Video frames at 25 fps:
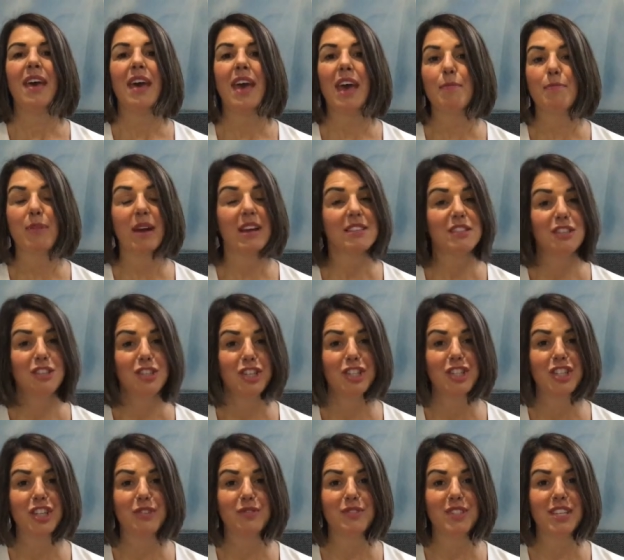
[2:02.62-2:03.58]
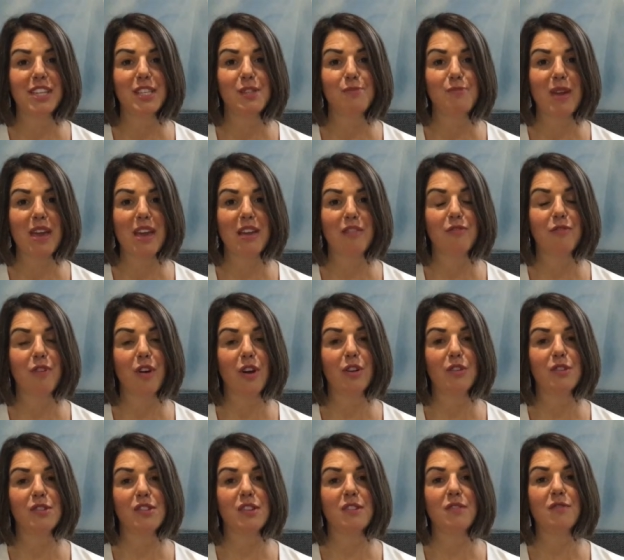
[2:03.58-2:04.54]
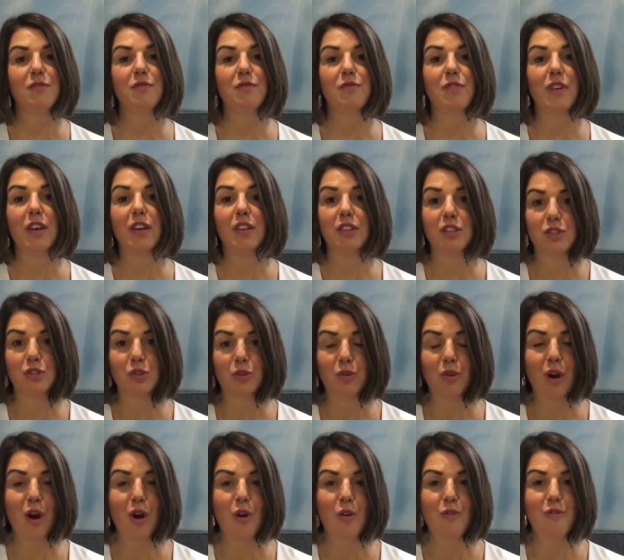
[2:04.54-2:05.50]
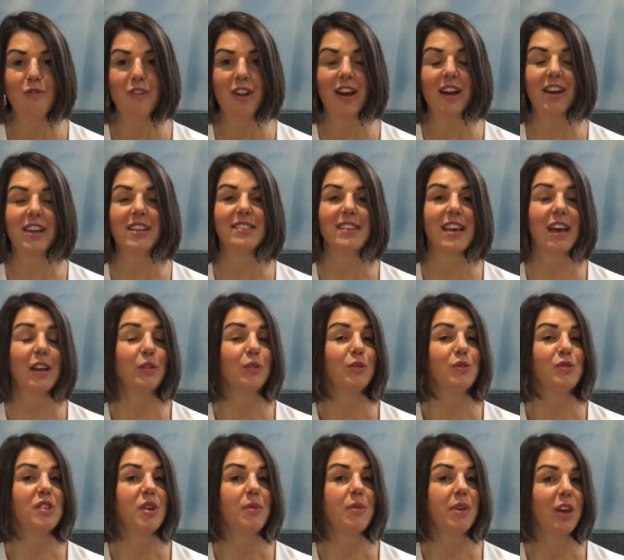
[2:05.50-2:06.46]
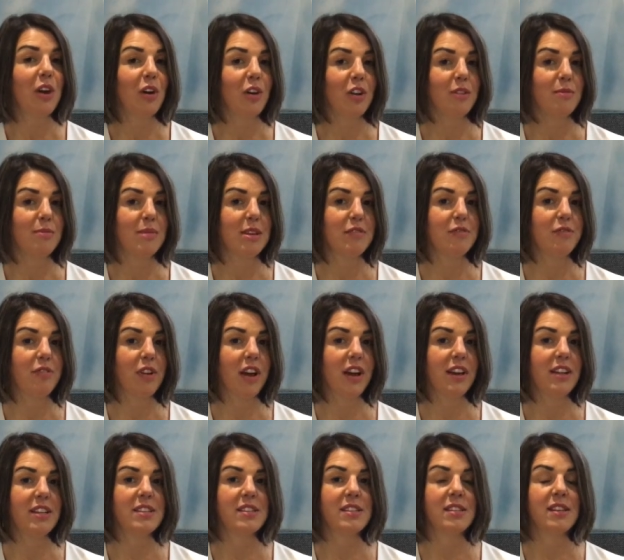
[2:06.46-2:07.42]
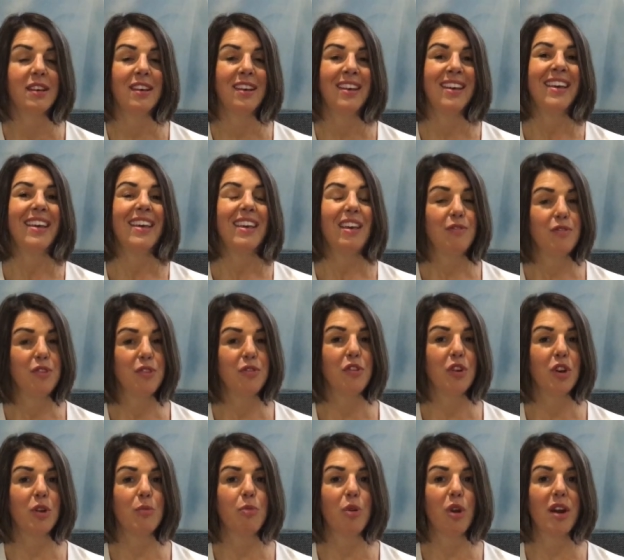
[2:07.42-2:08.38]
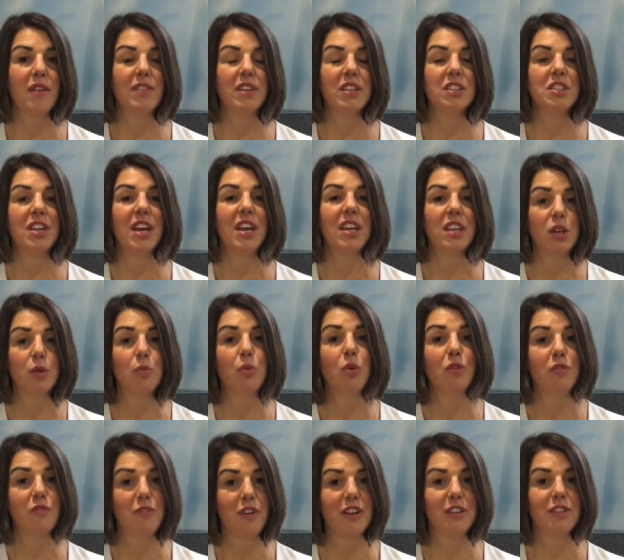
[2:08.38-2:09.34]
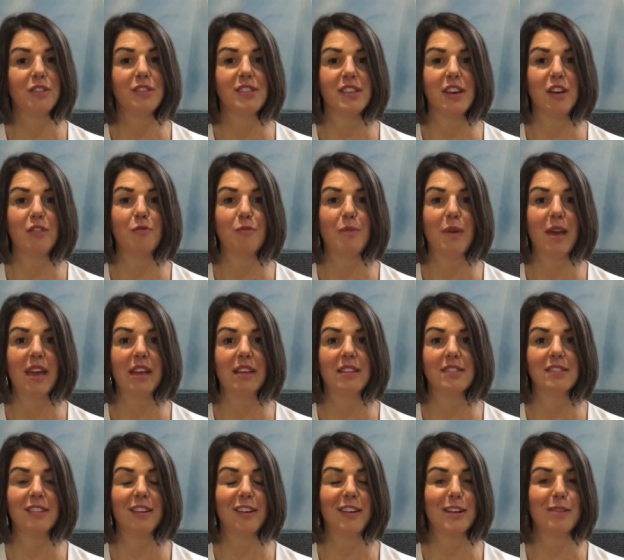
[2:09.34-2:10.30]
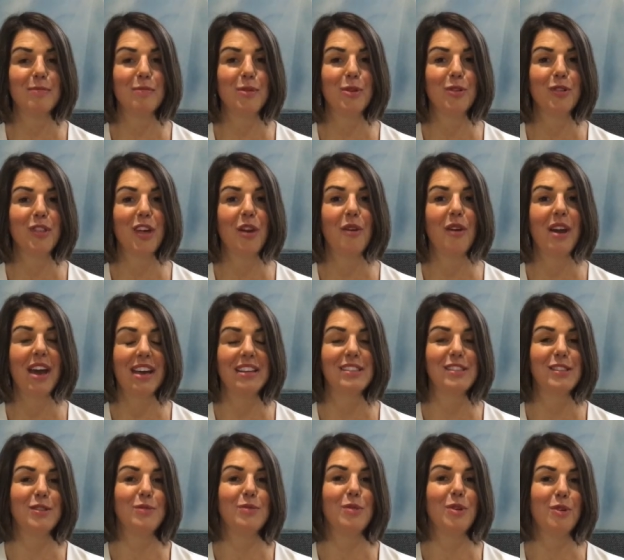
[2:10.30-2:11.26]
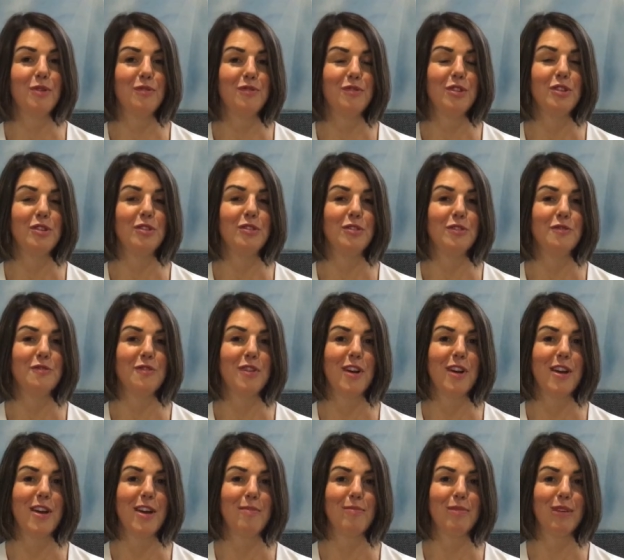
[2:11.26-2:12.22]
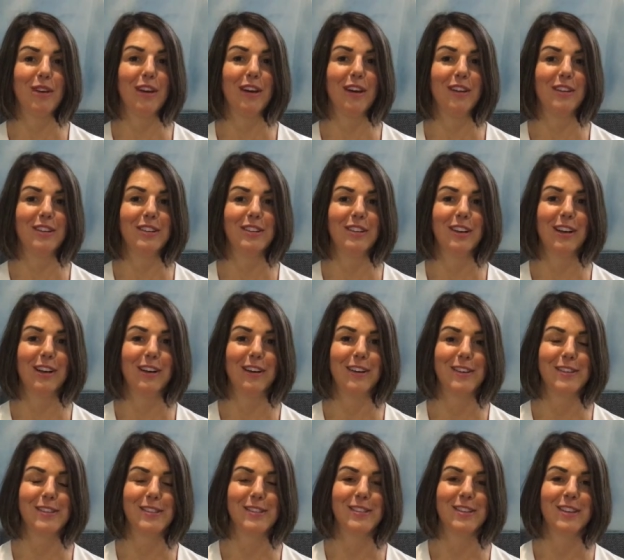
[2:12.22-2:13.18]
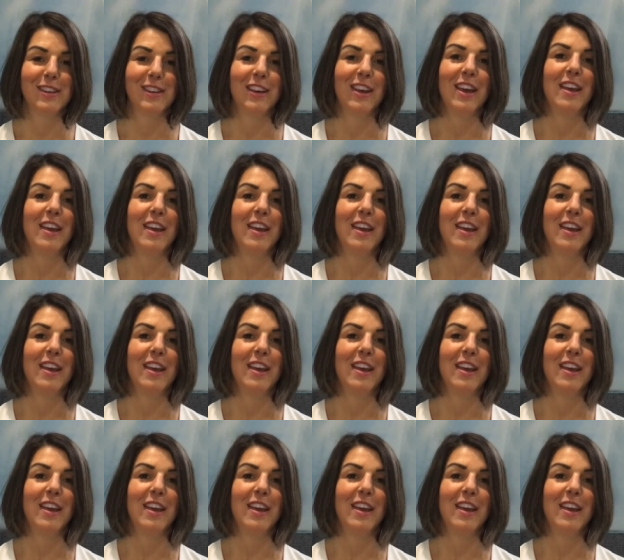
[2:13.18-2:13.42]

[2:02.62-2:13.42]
Air passenger duties being frozen for short haul flights and also economy flights. If you've got a private jet, you will find yourself paying slightly more though, as you will if you, you fly upper car class.